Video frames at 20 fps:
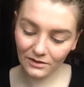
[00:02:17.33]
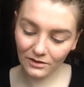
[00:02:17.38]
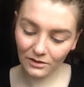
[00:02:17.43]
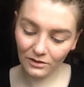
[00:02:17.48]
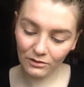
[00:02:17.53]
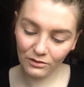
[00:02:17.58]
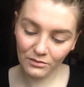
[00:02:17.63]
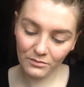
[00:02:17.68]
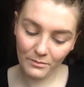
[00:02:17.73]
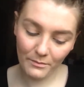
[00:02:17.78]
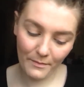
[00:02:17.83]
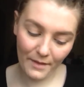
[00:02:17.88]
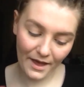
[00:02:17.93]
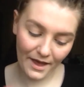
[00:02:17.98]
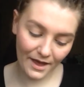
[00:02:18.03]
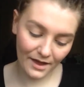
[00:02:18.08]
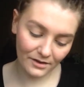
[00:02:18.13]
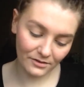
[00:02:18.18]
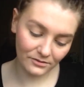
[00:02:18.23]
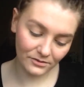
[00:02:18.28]
all
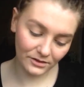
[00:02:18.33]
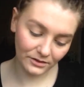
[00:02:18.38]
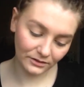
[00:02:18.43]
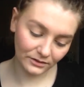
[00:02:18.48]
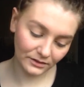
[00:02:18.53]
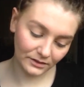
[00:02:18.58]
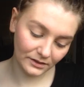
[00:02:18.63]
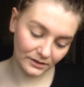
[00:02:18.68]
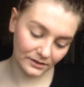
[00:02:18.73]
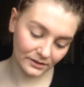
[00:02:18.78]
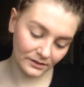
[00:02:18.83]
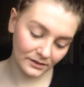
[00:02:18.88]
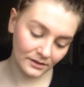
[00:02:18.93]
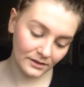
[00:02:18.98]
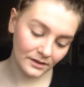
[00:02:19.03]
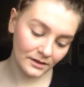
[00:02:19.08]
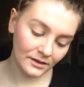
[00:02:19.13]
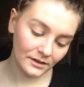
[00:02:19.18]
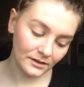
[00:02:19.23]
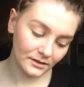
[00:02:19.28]
matte, really.
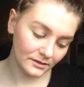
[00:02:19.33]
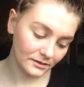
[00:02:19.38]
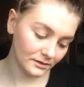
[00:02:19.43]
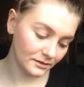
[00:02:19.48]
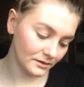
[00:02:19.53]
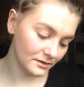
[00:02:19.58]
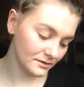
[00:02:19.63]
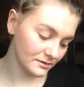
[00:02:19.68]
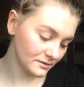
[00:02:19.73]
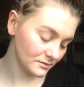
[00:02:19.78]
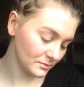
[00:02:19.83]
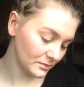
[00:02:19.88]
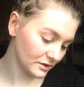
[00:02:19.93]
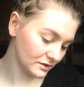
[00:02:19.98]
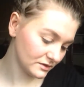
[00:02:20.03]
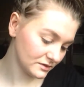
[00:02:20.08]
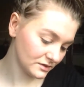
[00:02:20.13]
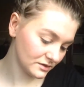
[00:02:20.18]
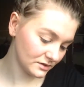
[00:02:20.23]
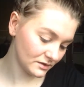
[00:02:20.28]
There isn't much
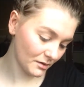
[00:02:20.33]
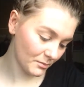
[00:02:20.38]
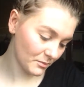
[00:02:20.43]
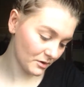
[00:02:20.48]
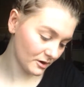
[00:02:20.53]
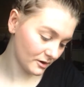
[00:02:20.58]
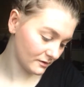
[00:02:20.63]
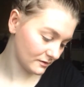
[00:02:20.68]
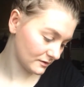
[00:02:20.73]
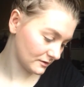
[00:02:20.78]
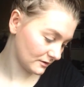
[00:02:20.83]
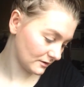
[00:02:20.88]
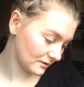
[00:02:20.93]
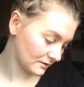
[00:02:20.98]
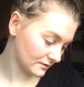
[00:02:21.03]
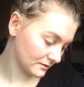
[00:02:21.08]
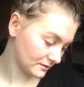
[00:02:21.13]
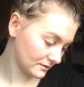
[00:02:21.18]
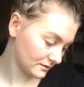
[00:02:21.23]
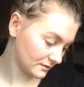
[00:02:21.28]
shimmer in
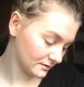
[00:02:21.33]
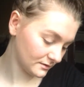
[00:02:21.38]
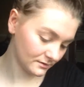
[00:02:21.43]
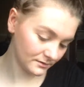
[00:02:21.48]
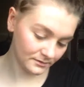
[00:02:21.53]
these.